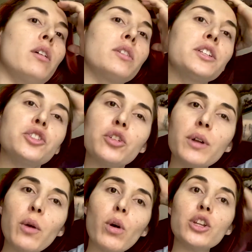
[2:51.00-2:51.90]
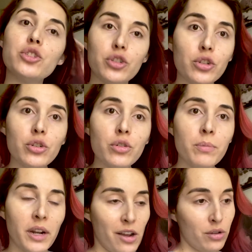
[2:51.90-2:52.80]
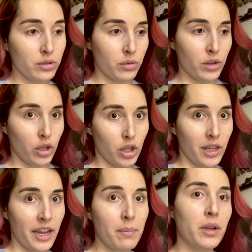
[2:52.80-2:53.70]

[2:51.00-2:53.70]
really sure what I want to do, but I also want to look glam,